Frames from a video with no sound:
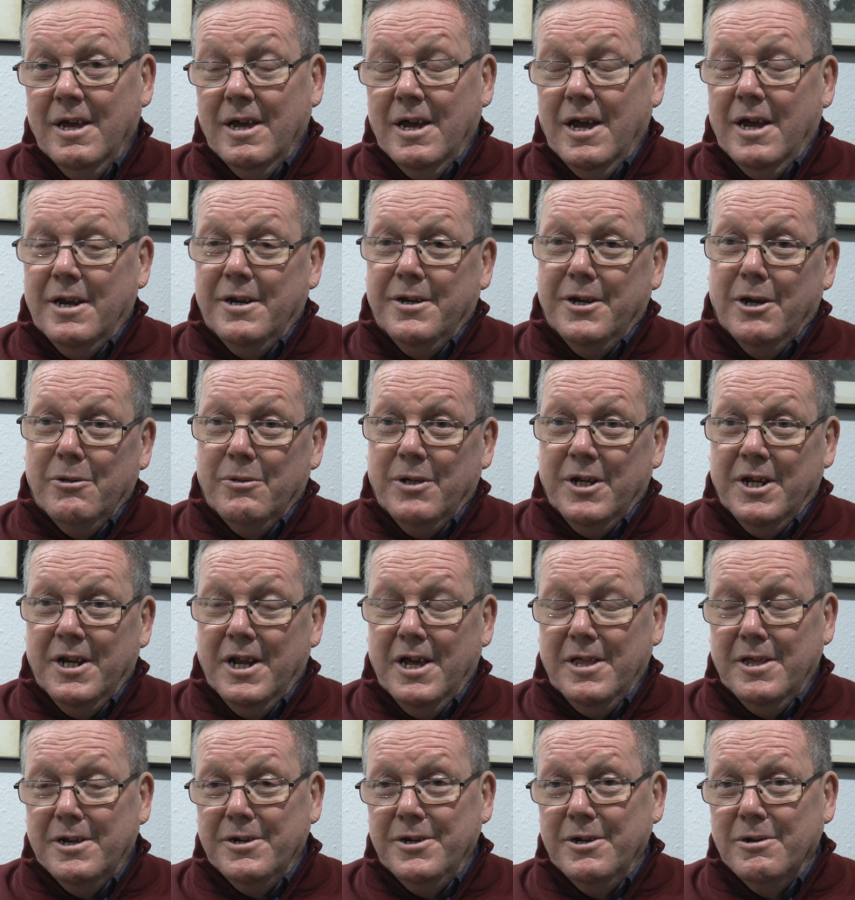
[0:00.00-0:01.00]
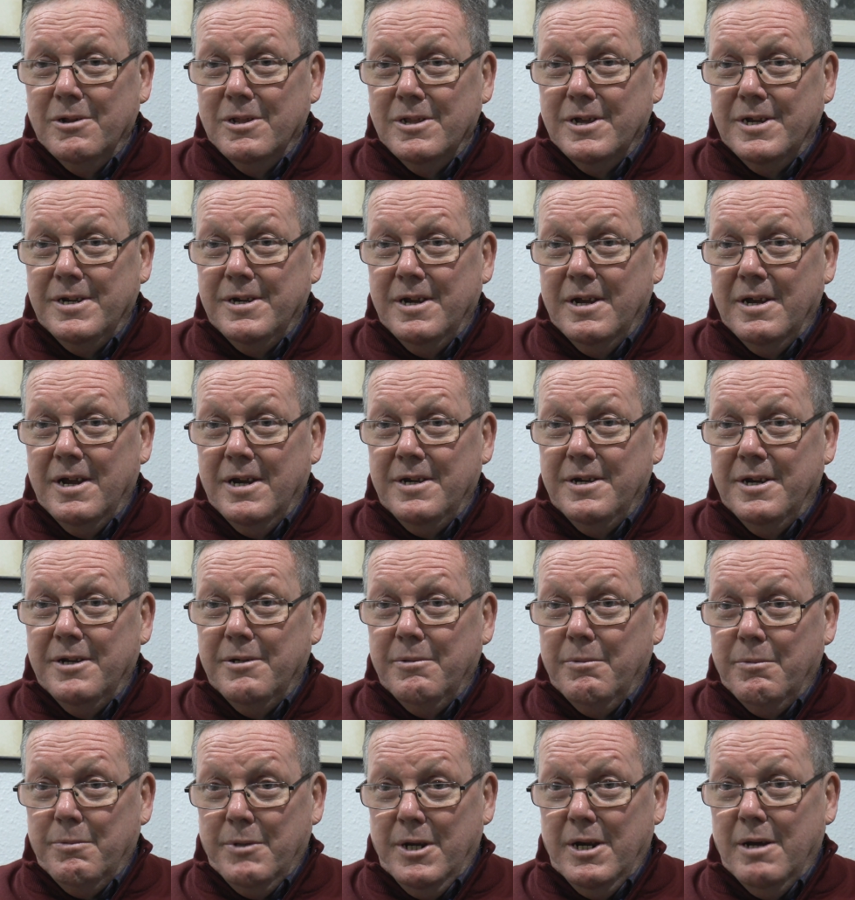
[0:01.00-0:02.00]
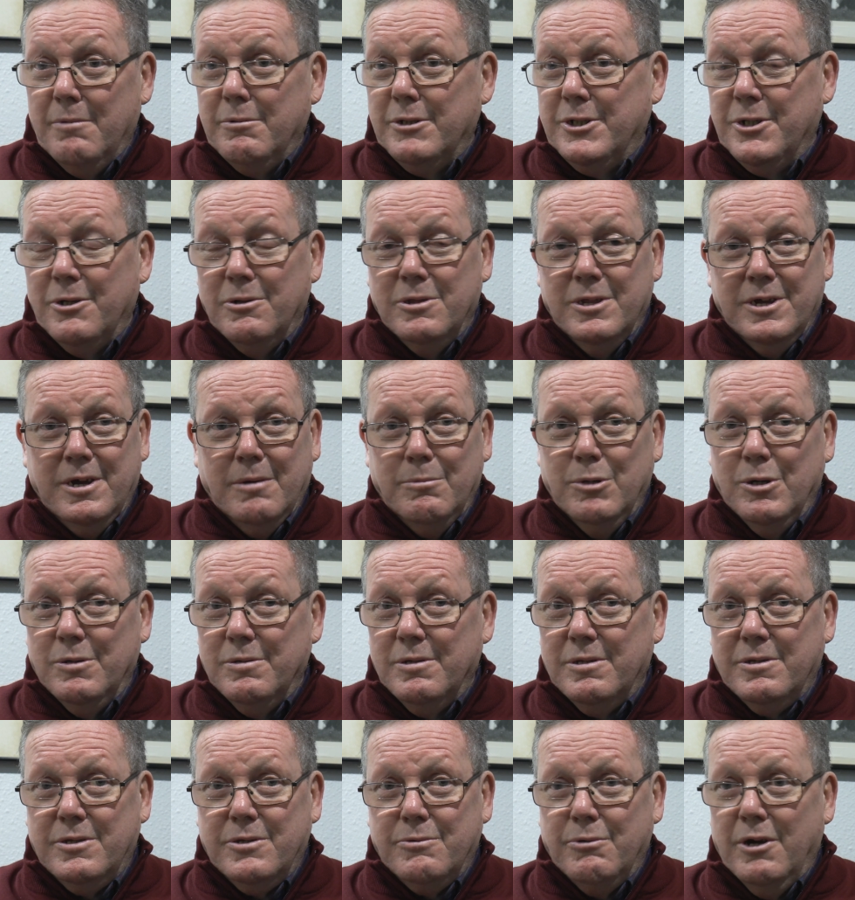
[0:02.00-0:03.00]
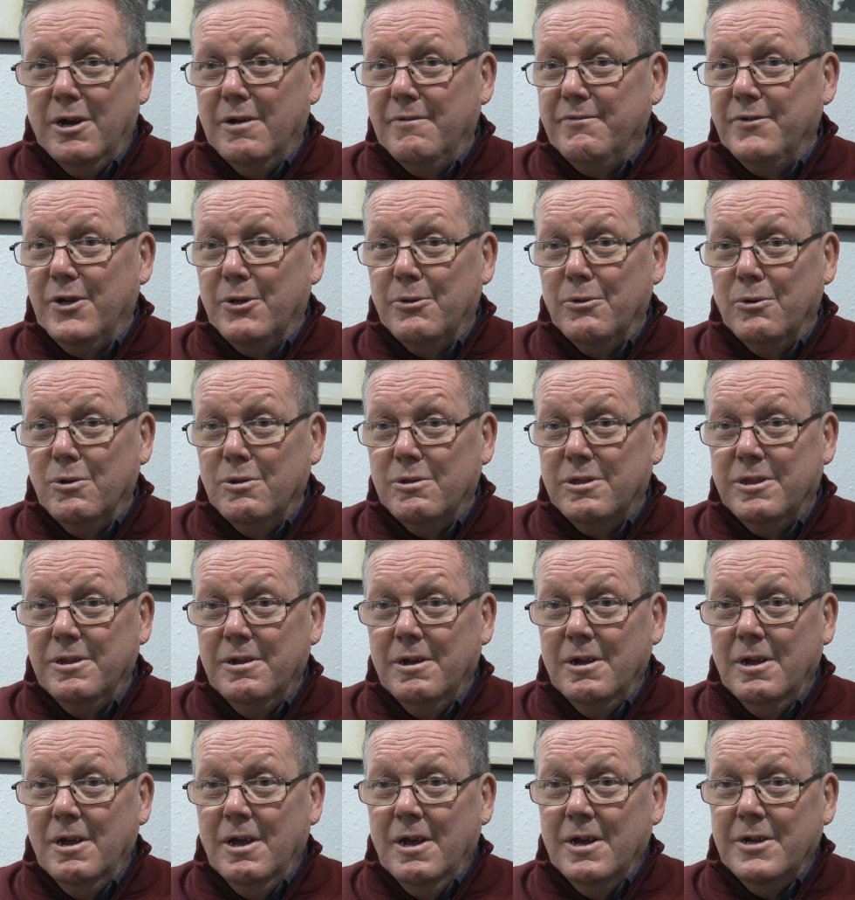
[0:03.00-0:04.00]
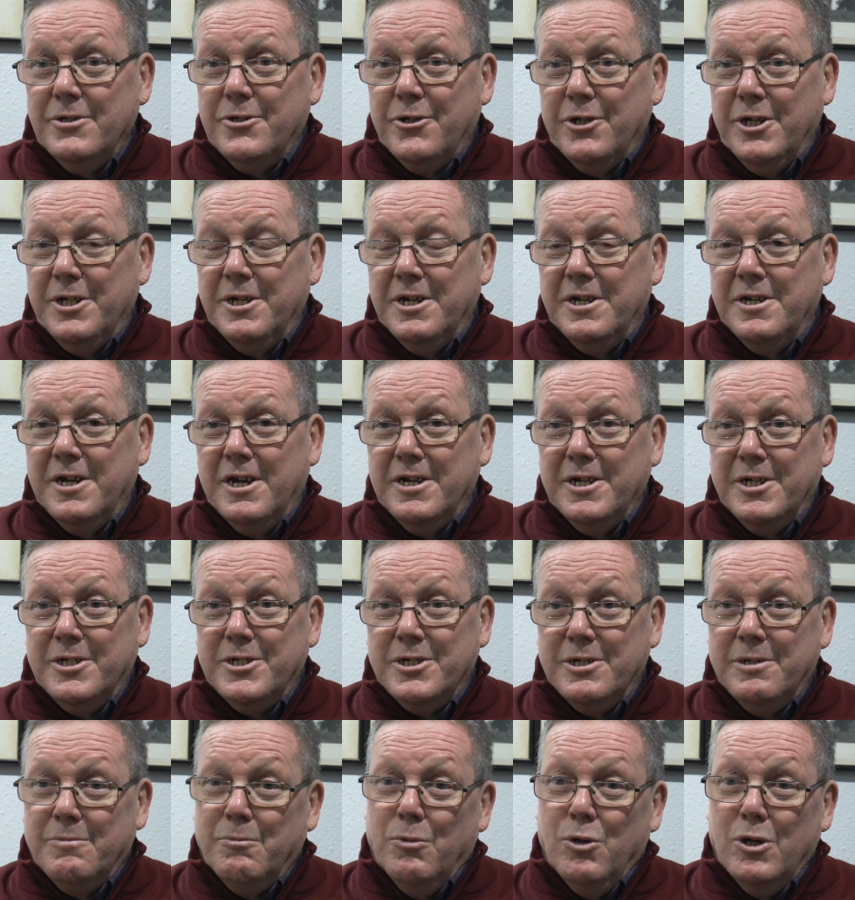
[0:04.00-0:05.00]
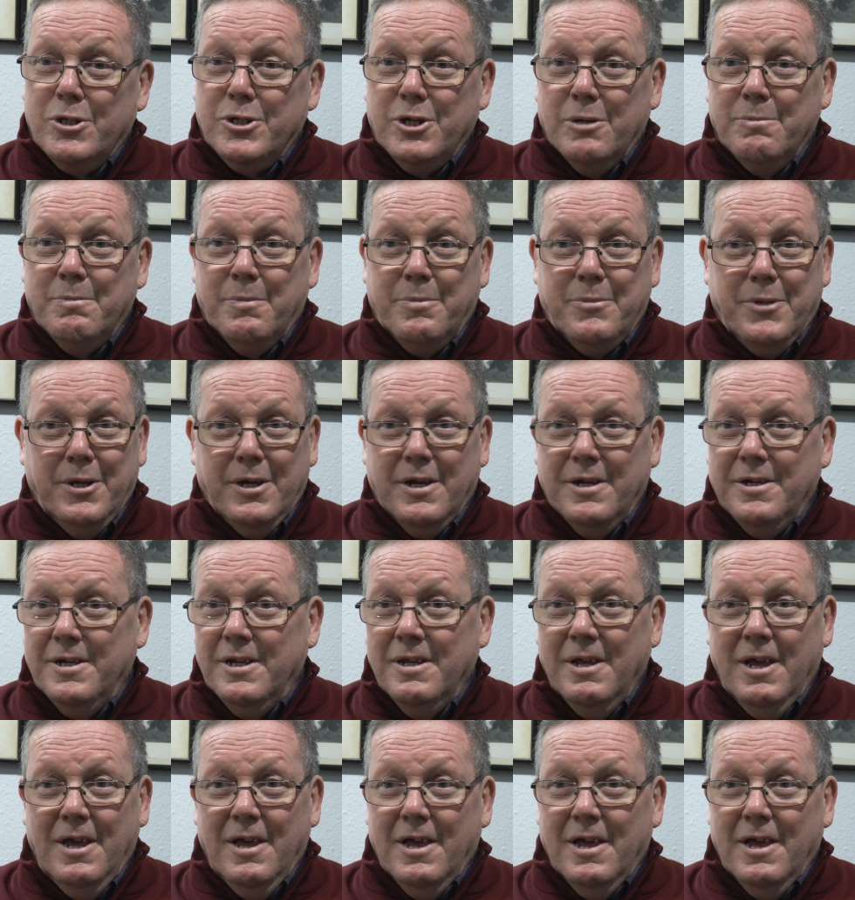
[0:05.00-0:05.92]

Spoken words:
and down to Netherdill and when I was only about 12-year-old, training nights and watch him train.